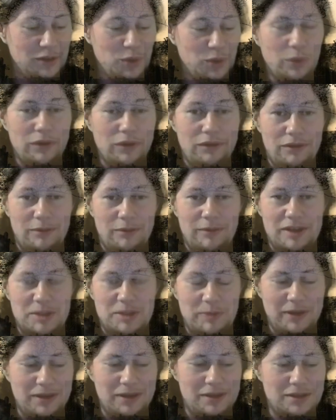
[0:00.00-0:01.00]
one of them has
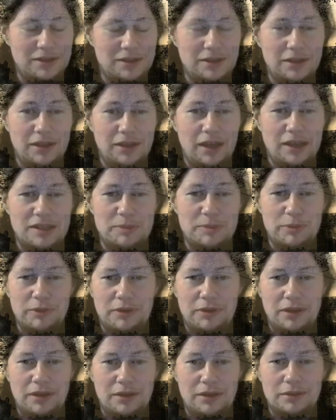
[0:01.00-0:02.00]
been to see a
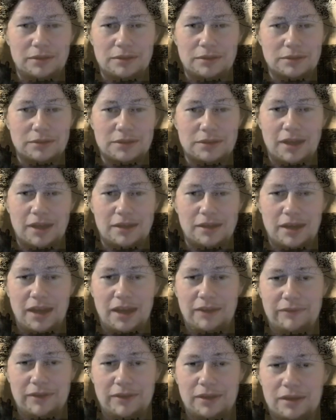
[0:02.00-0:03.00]
spooky
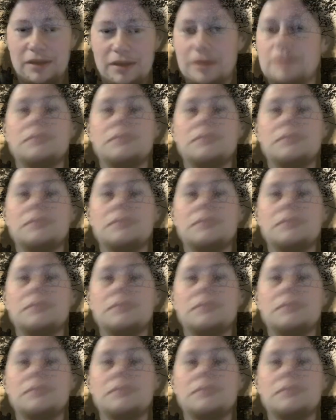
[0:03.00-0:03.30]
Scandinavian